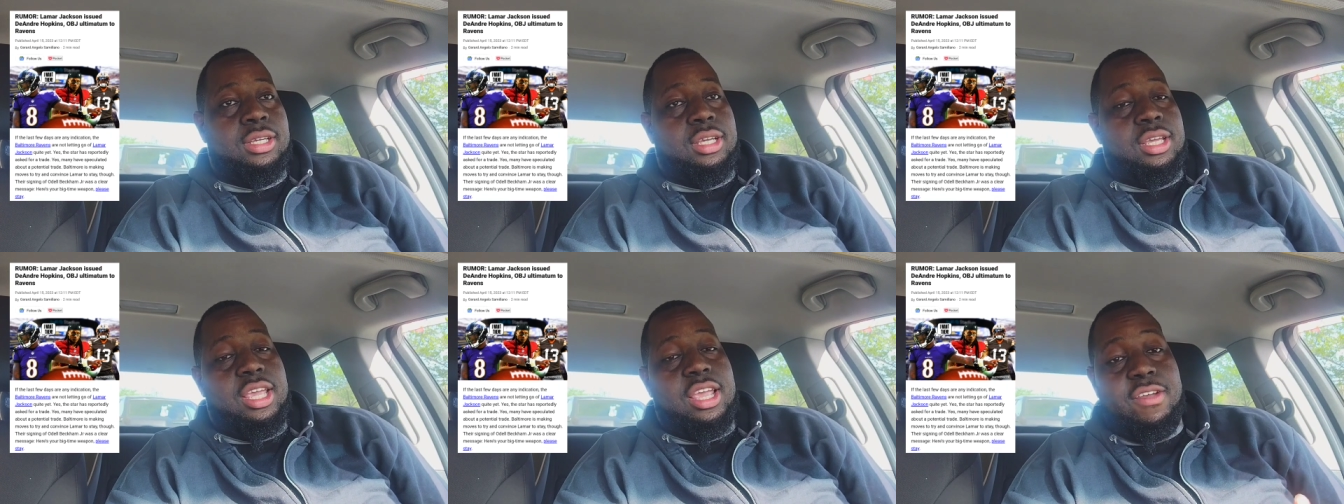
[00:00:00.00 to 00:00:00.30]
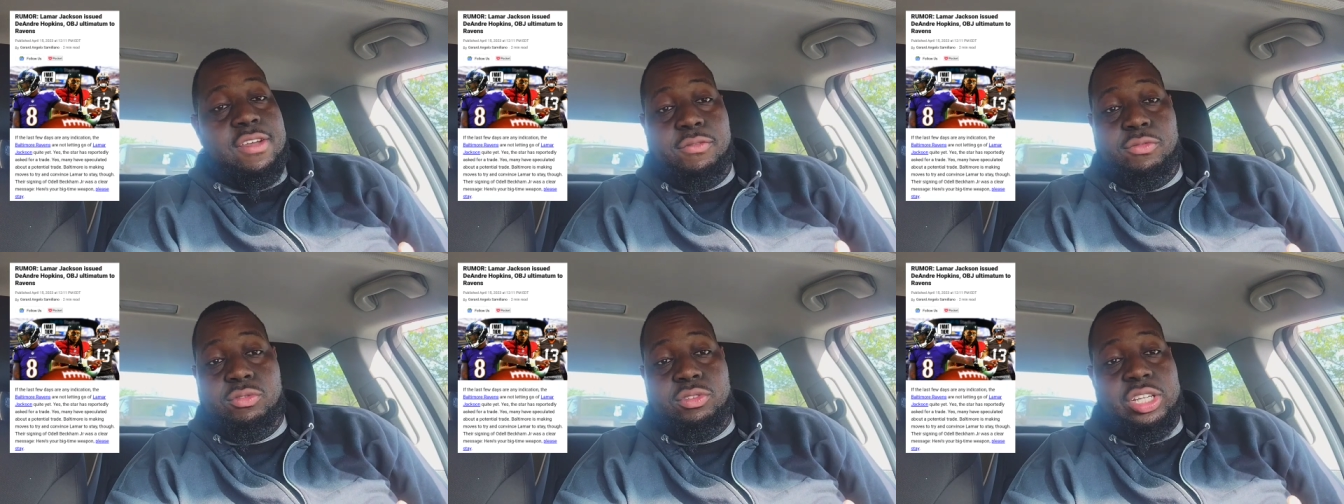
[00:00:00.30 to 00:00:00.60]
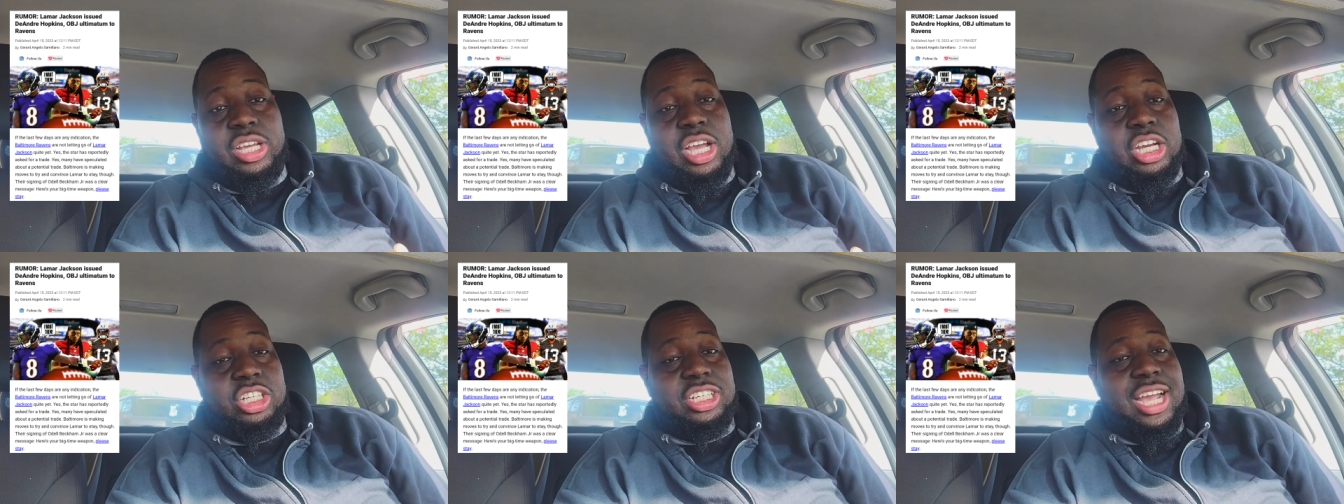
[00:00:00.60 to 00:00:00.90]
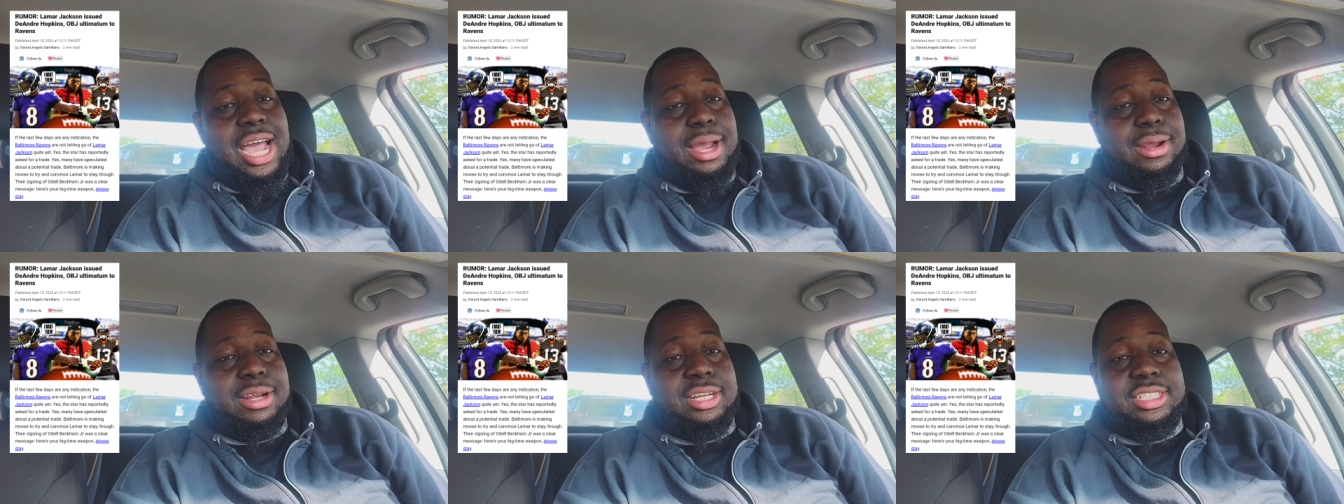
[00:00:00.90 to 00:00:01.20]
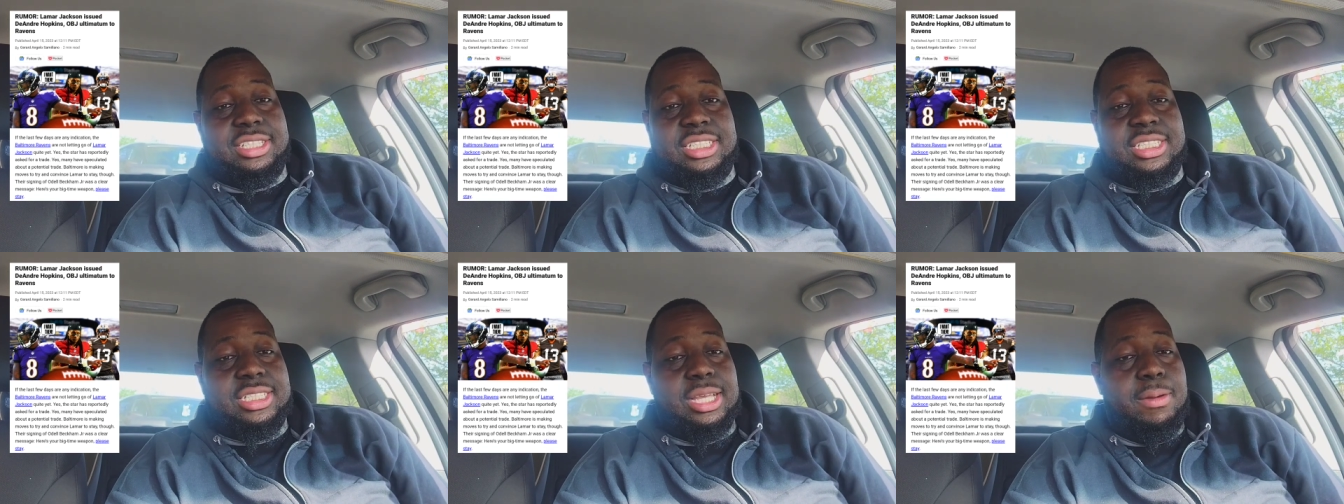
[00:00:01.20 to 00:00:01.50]
if DeAndre Hopkins
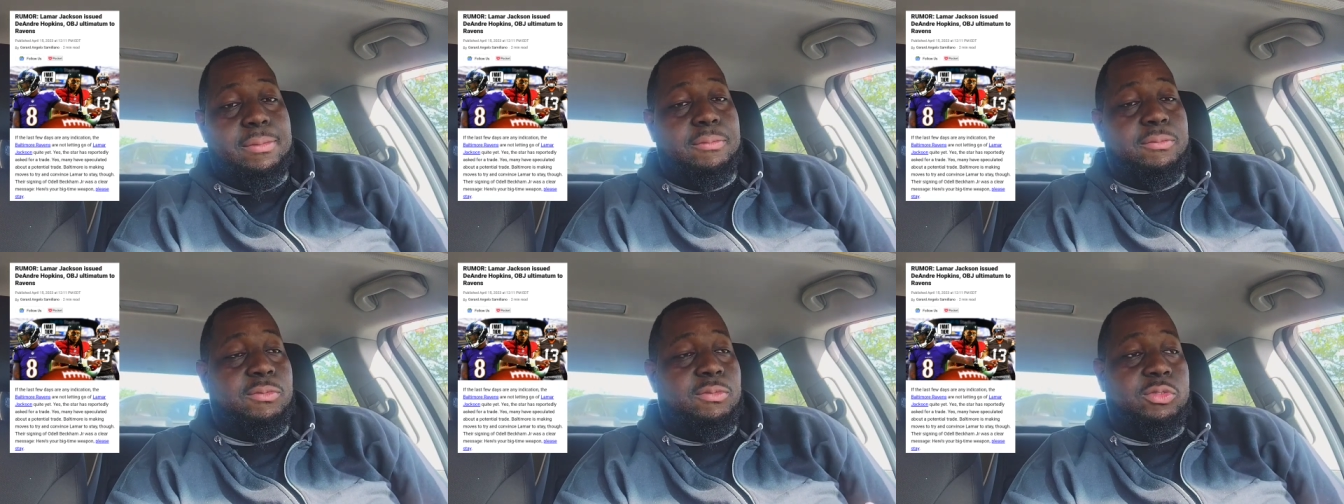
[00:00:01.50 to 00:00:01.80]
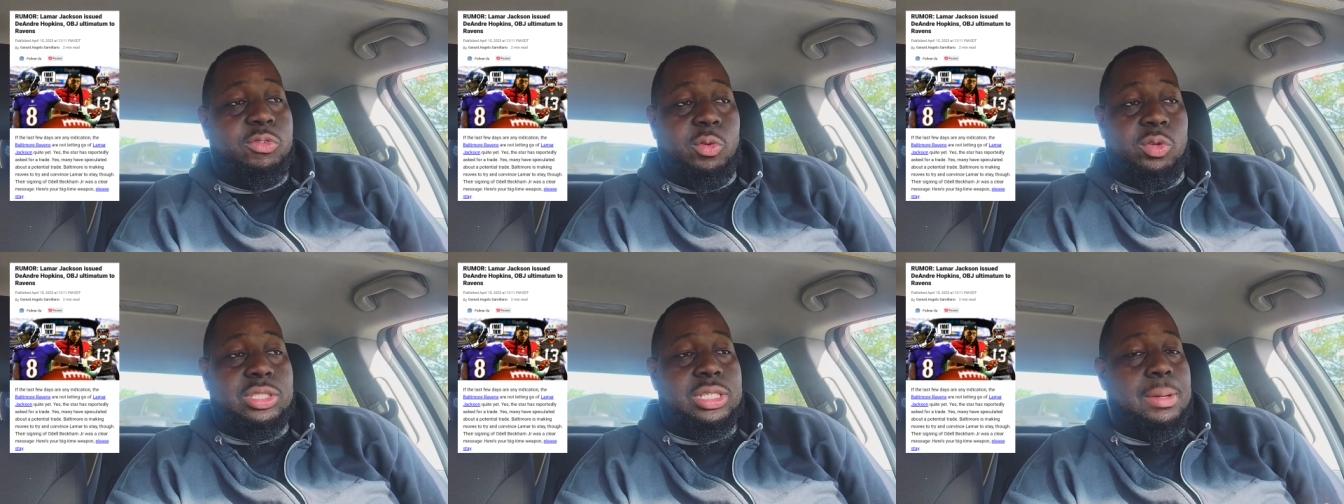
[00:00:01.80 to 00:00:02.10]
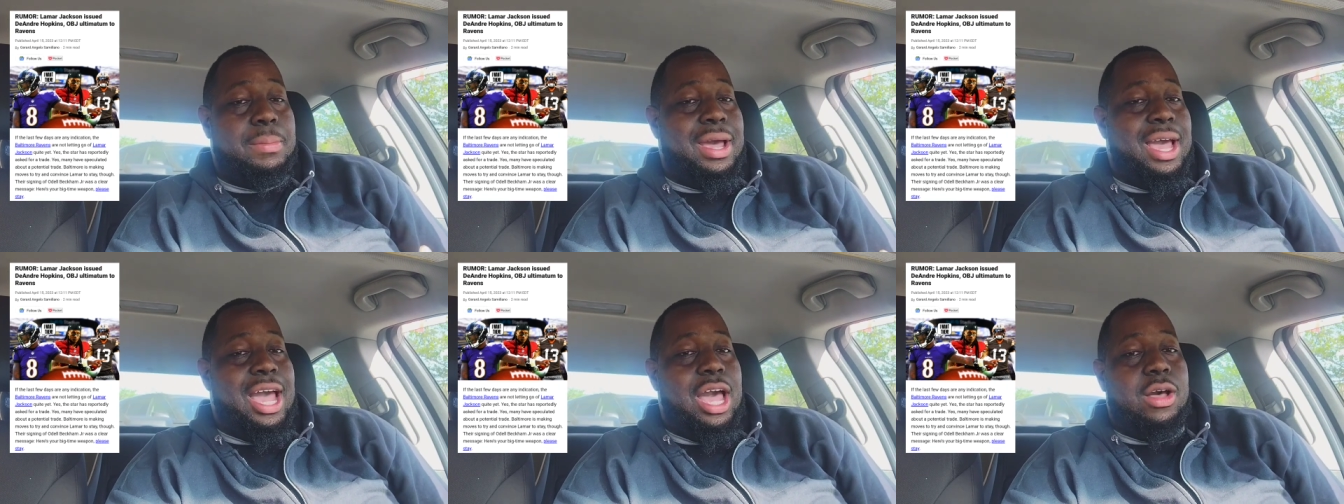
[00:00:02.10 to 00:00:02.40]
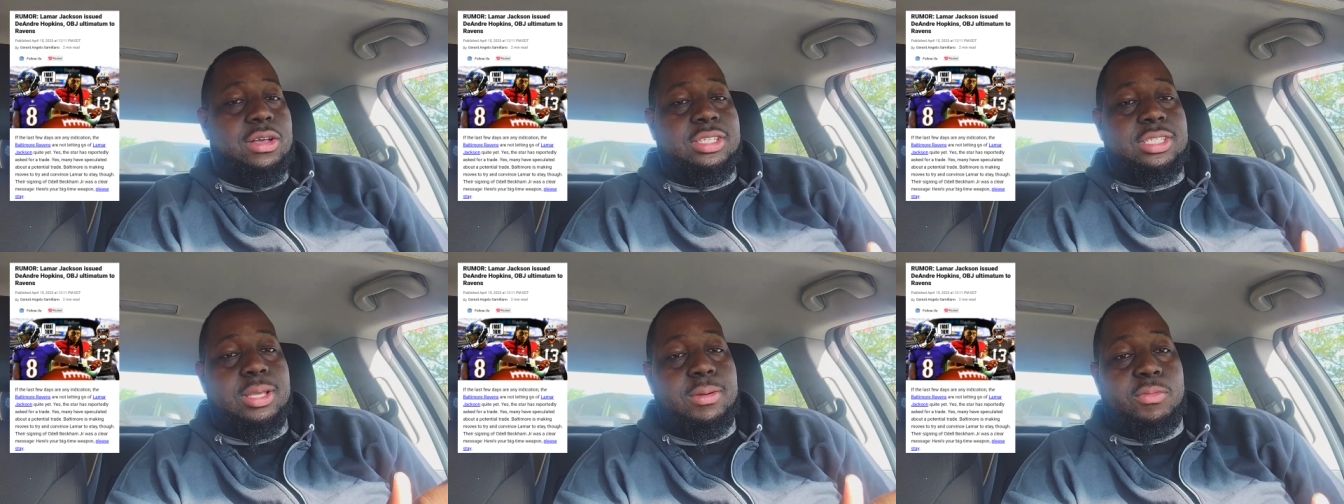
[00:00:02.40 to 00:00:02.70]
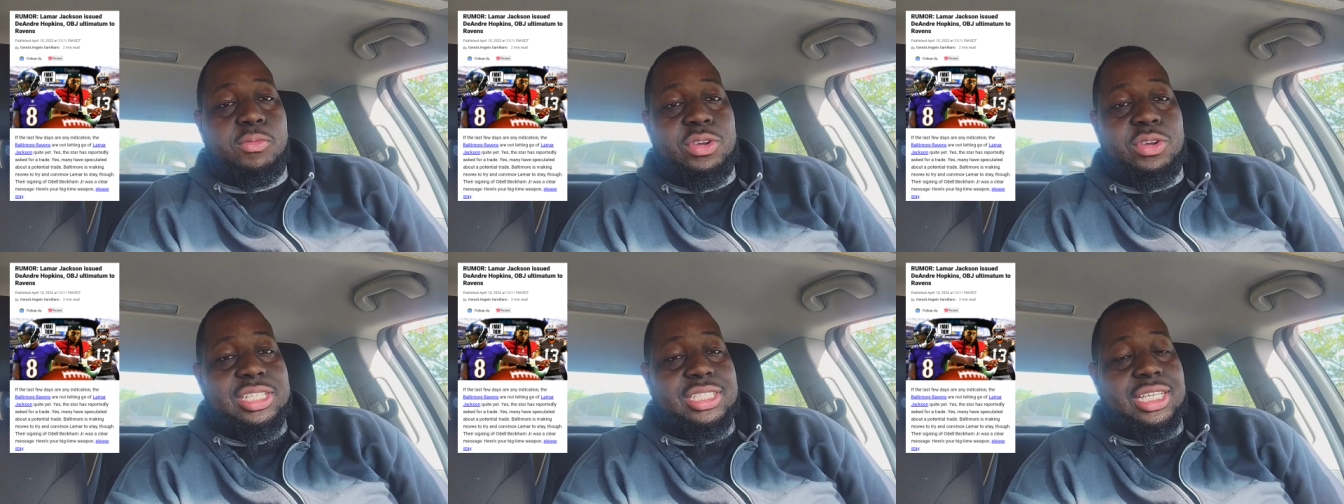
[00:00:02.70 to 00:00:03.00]
is some somehow some
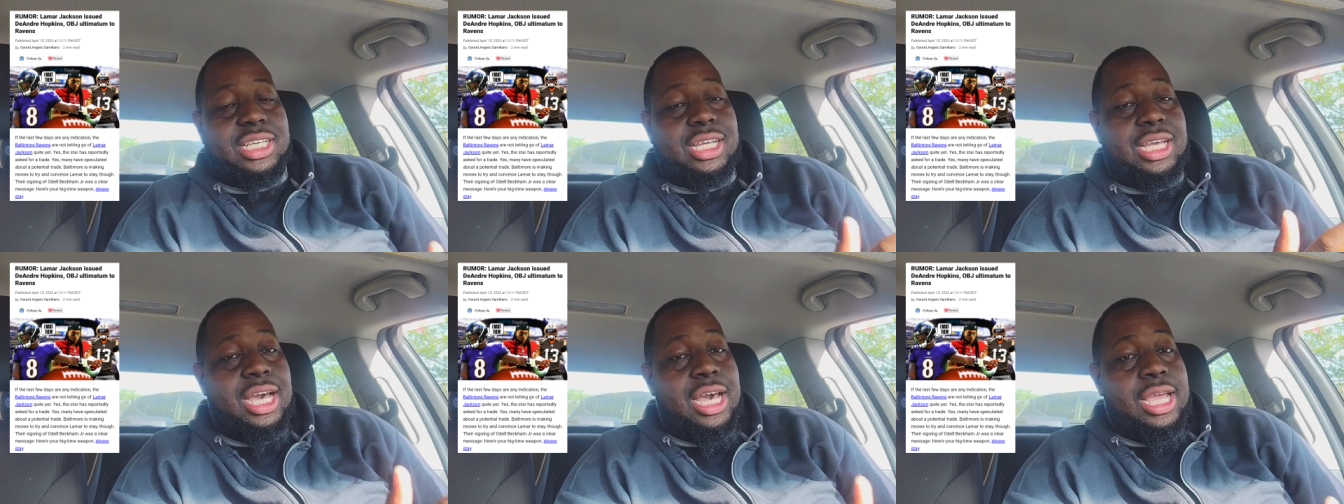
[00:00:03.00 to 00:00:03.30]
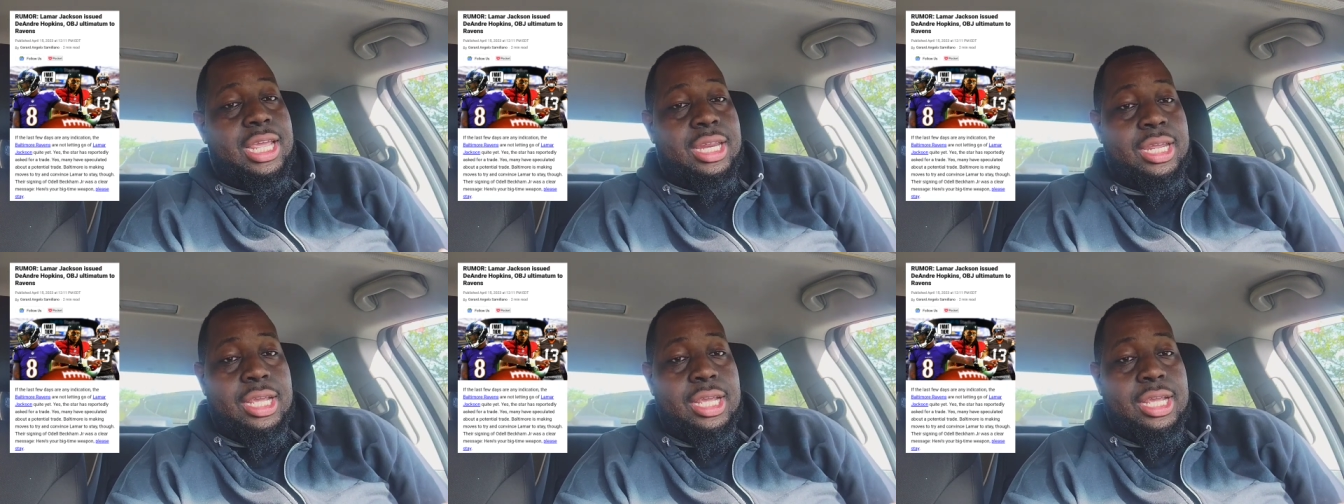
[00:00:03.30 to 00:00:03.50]
reason cut